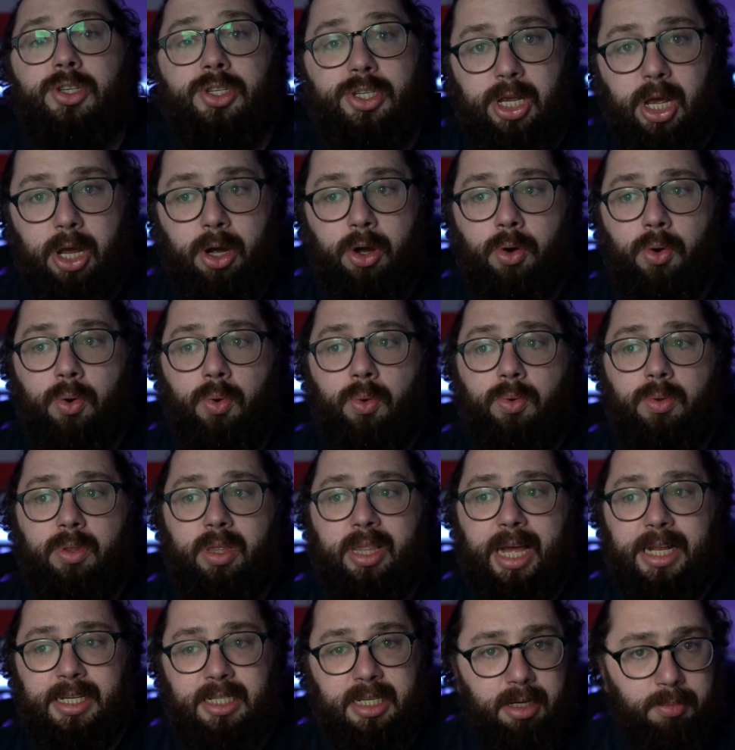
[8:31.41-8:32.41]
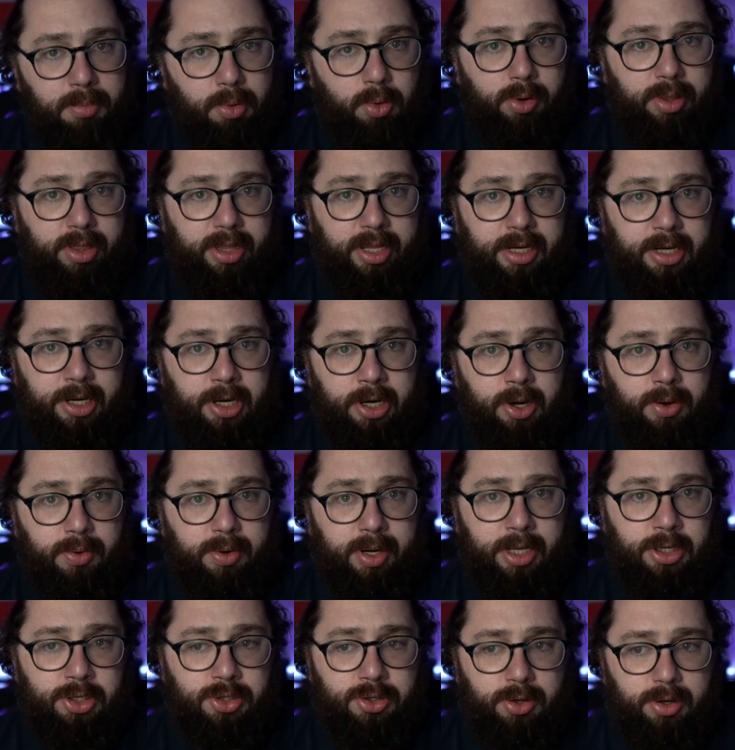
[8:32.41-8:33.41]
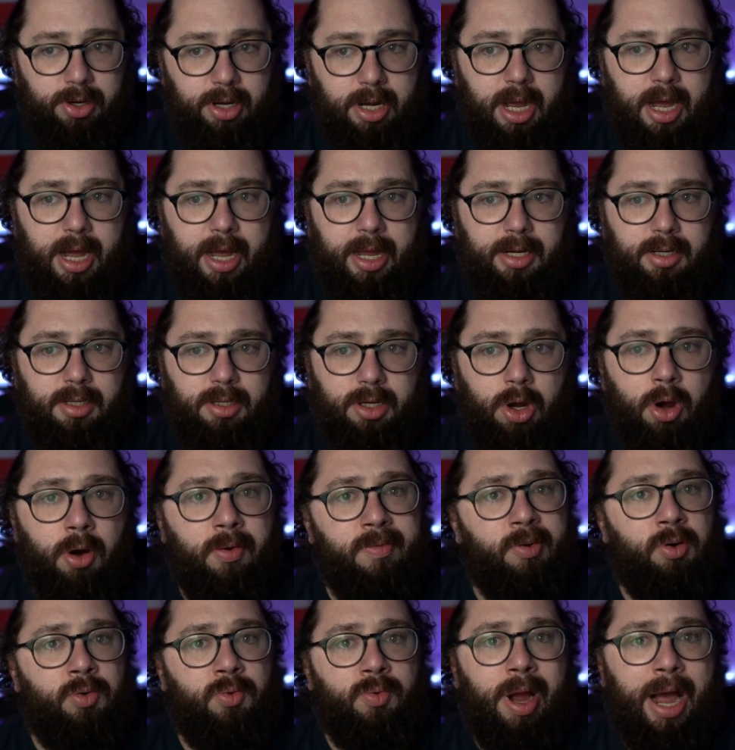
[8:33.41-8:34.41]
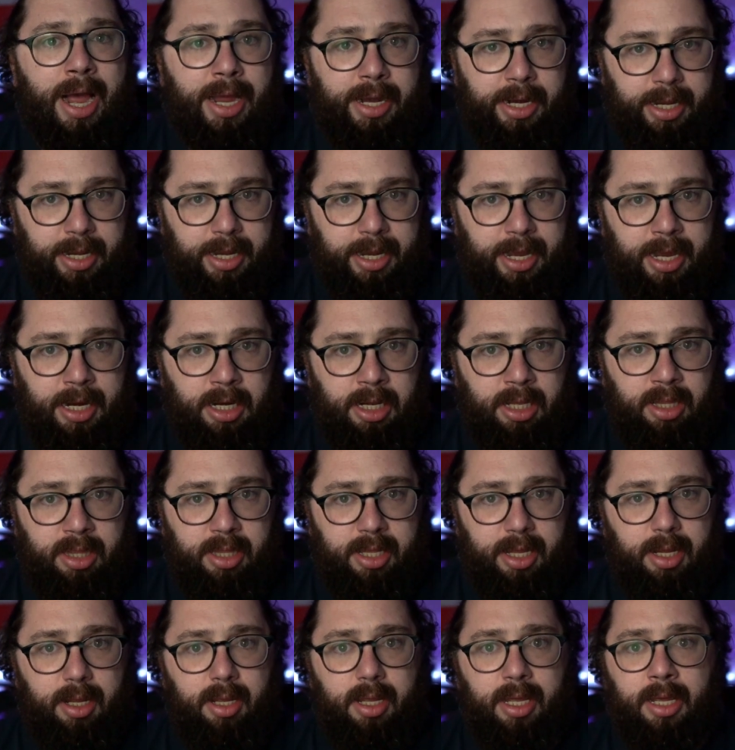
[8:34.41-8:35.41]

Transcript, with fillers: So that's an important thing to note, is you're not overriding anything.